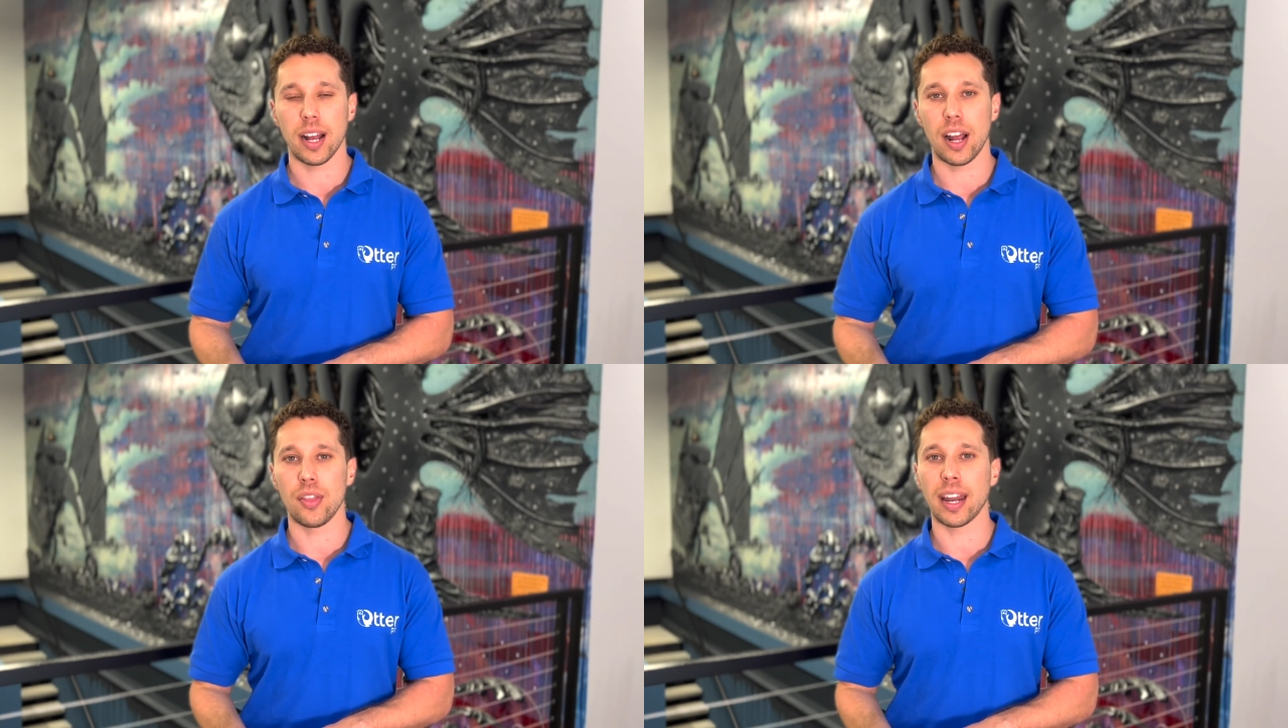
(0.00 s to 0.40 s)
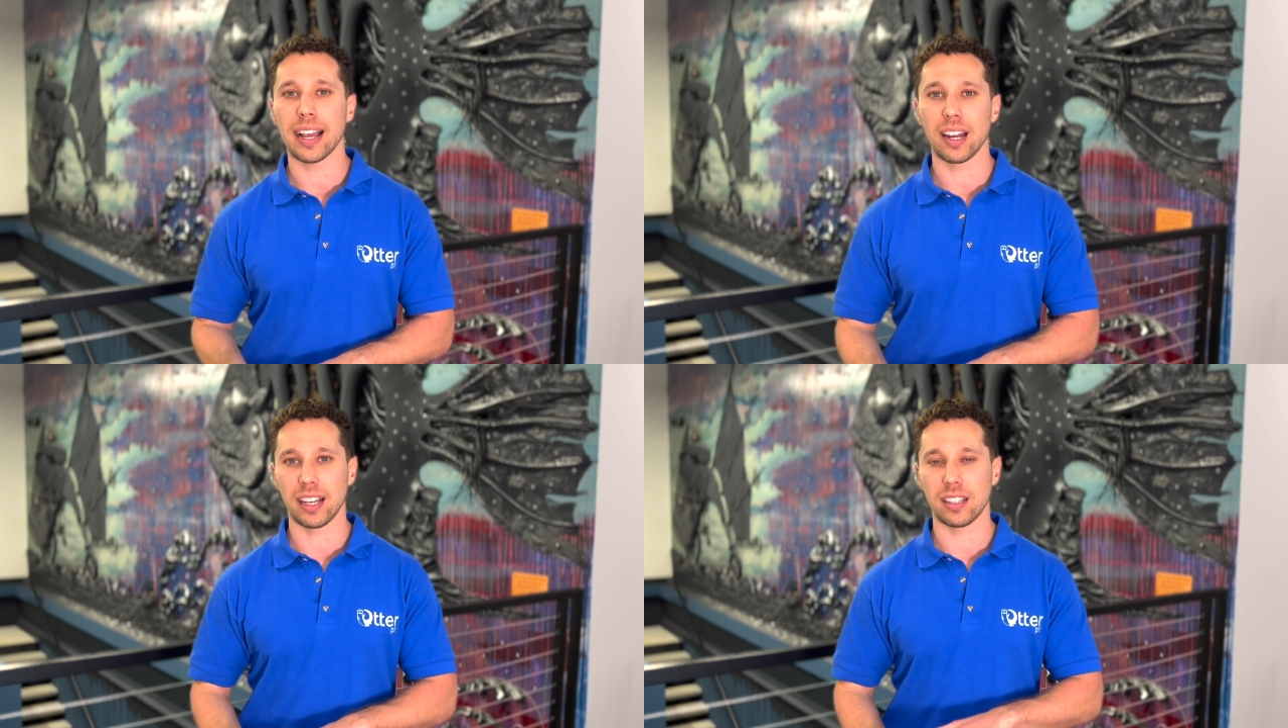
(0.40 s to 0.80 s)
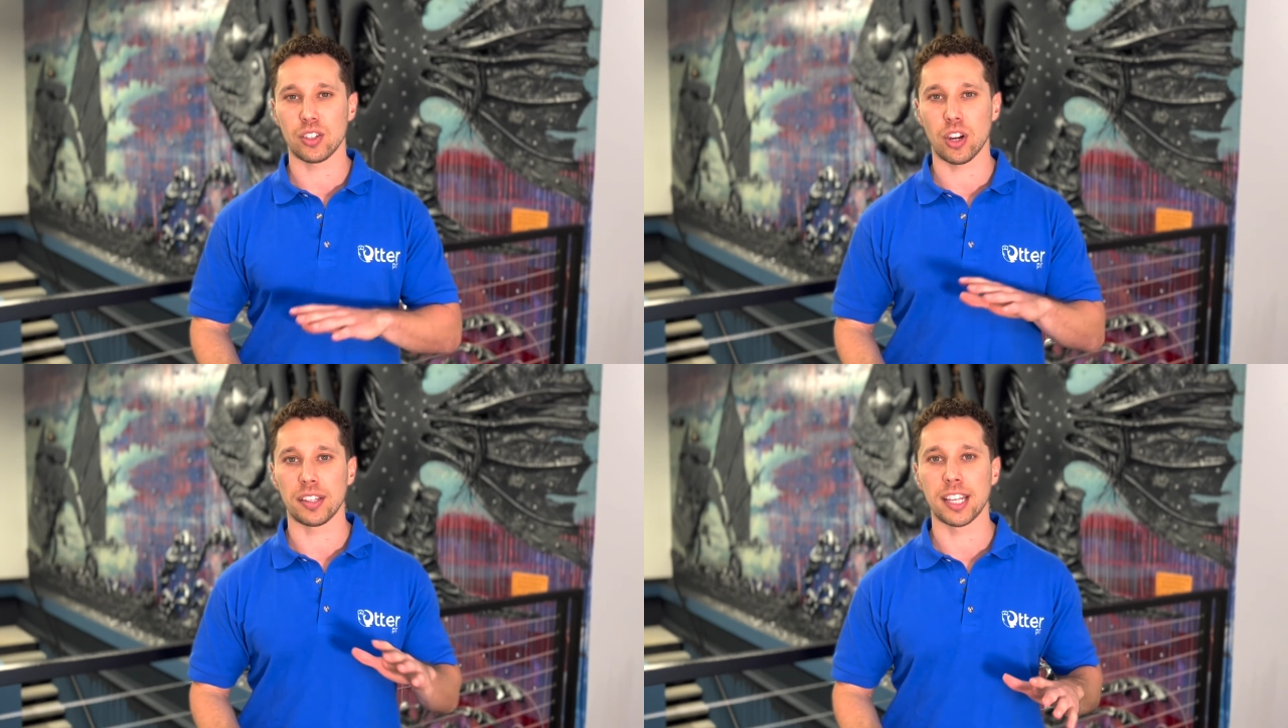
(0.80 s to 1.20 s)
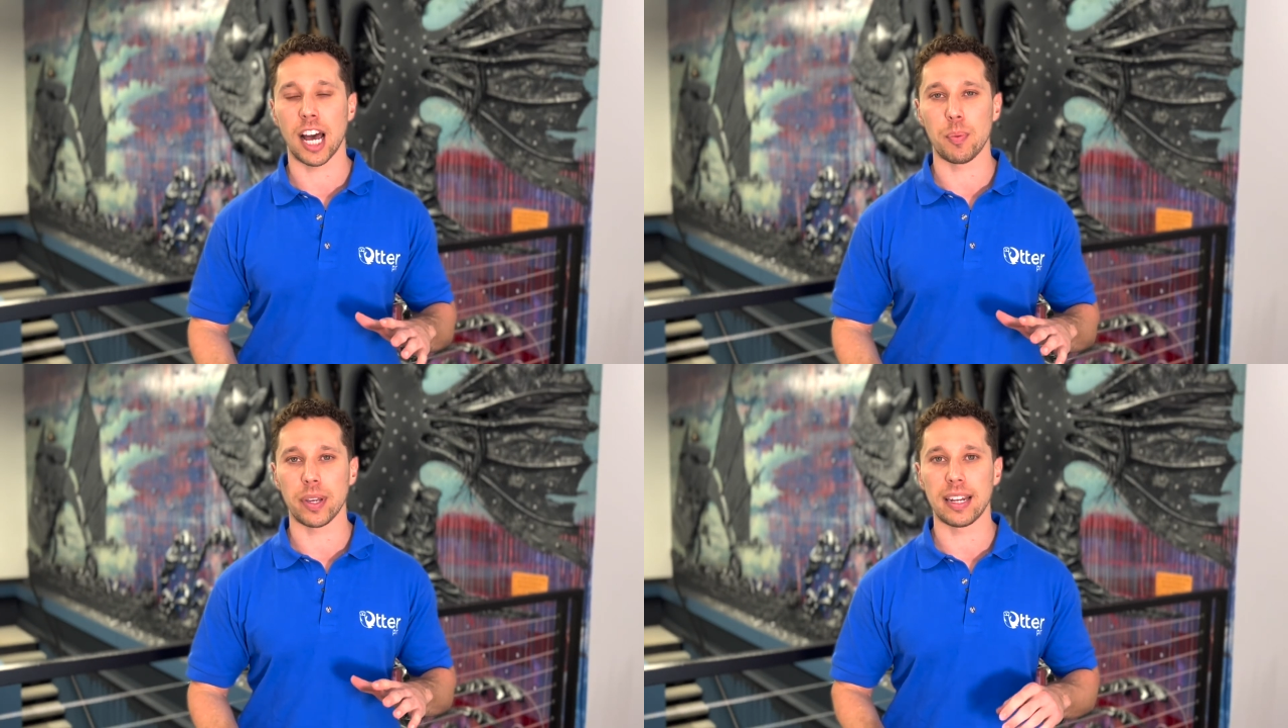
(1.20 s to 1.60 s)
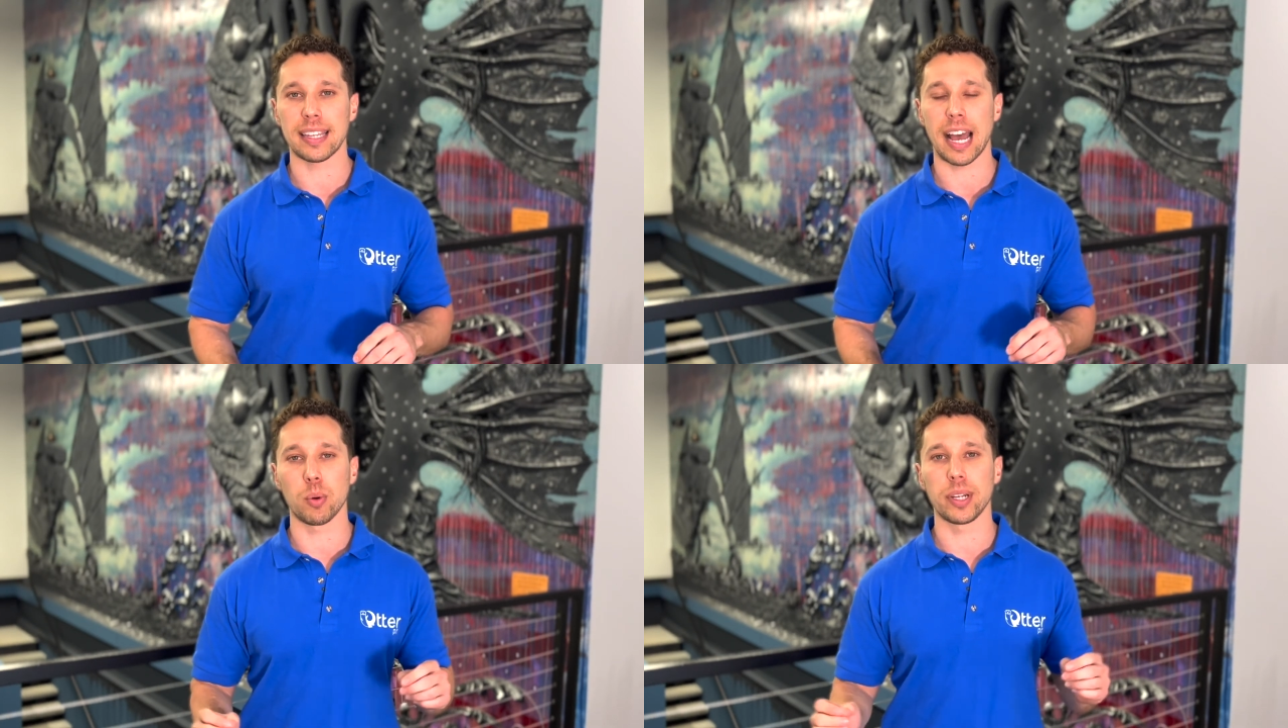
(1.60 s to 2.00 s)
And then I kind of like to start at the top again, is
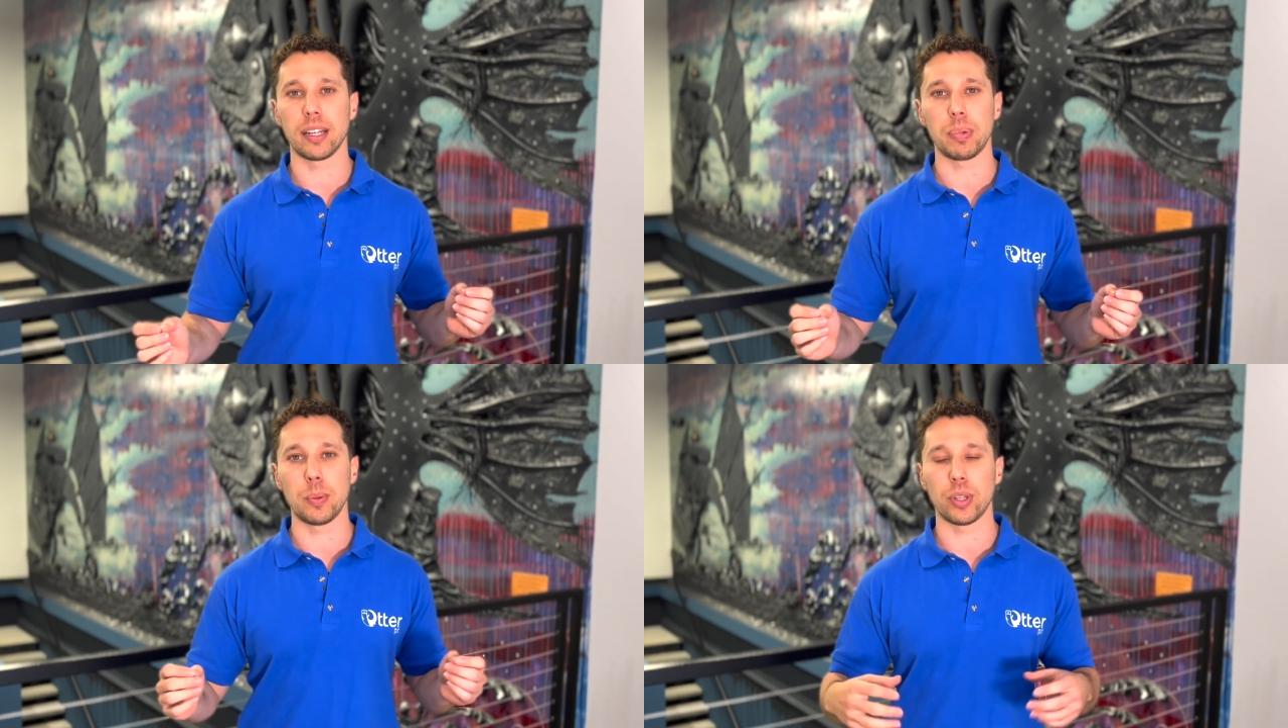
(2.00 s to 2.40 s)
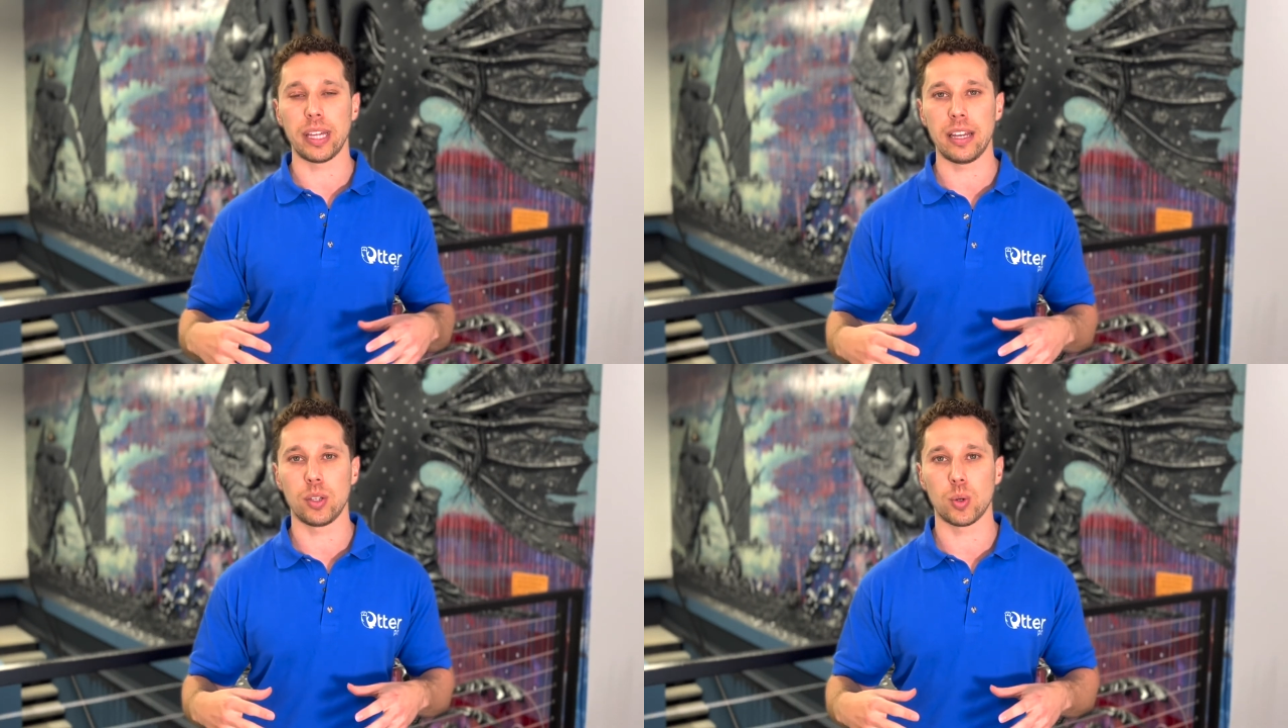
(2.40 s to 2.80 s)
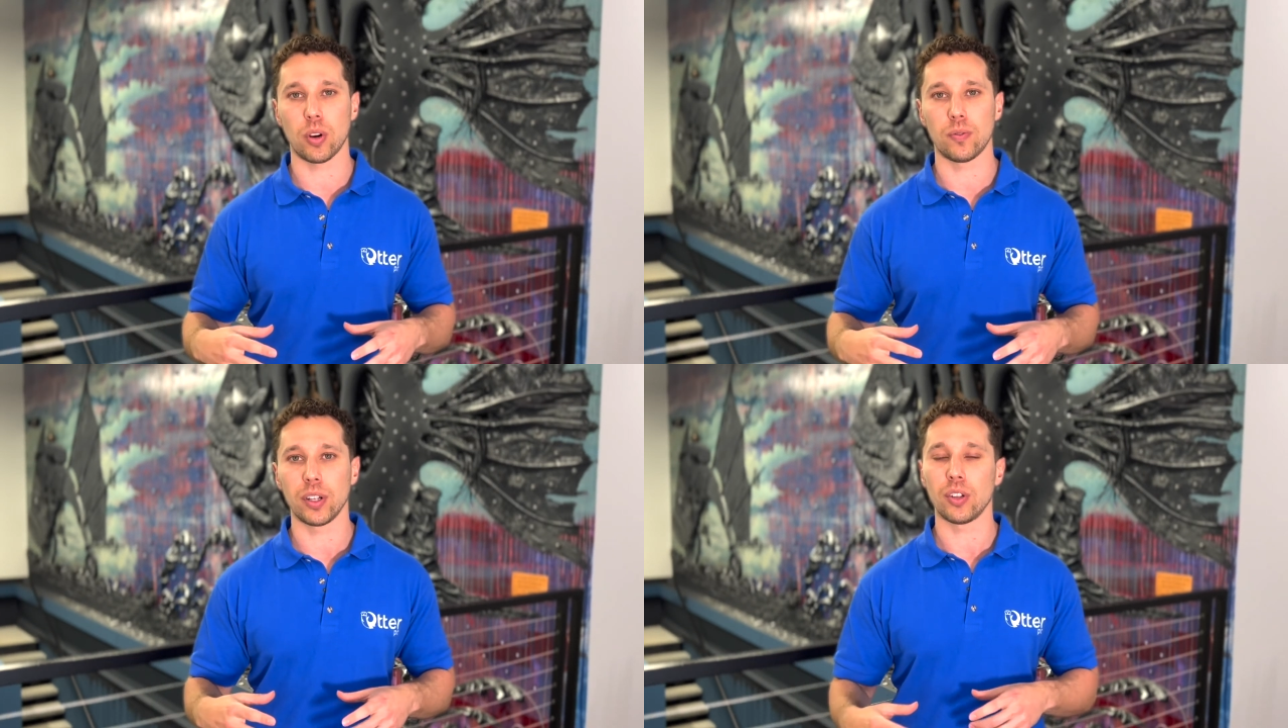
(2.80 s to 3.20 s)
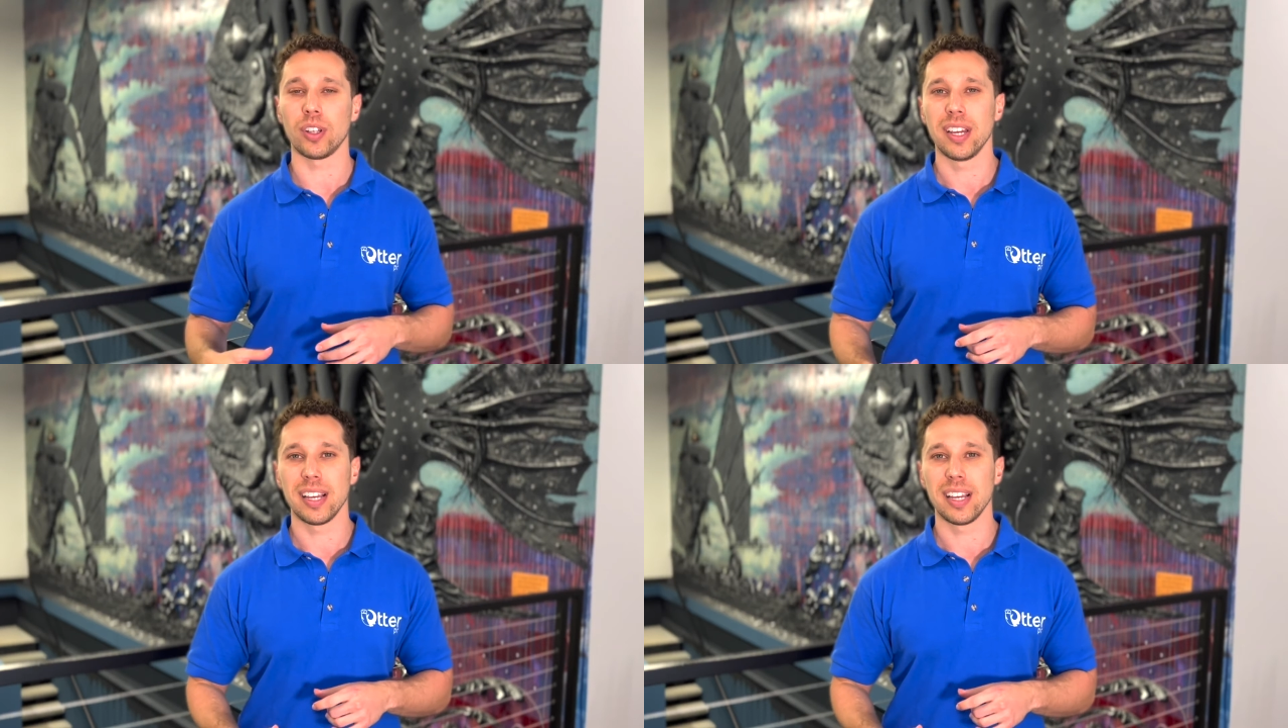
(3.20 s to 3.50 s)
how we're getting people into our funnel.